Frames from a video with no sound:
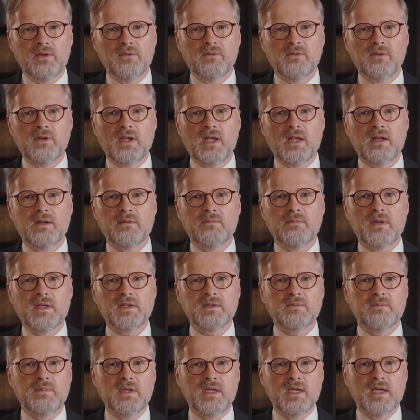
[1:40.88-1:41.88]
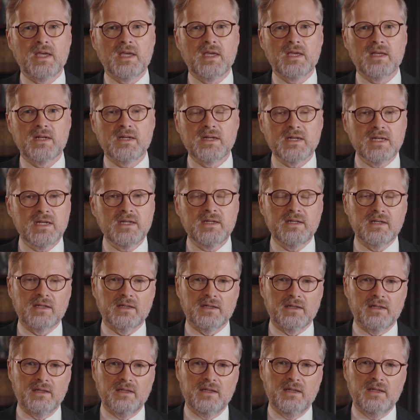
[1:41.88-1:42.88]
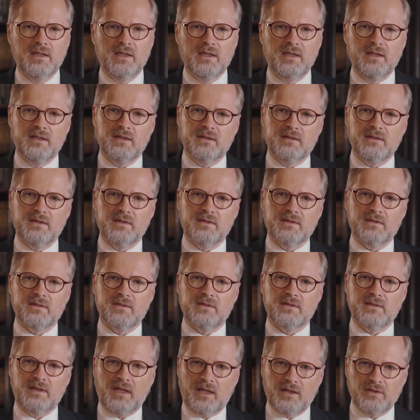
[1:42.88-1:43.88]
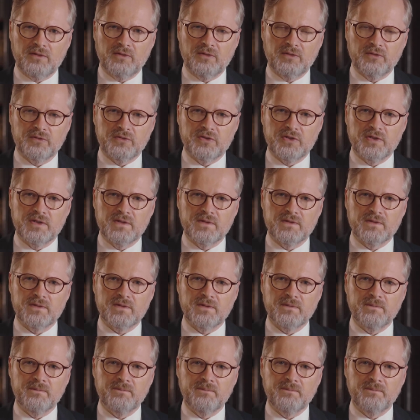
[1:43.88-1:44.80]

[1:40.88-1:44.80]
Union must be a leader in these technologies.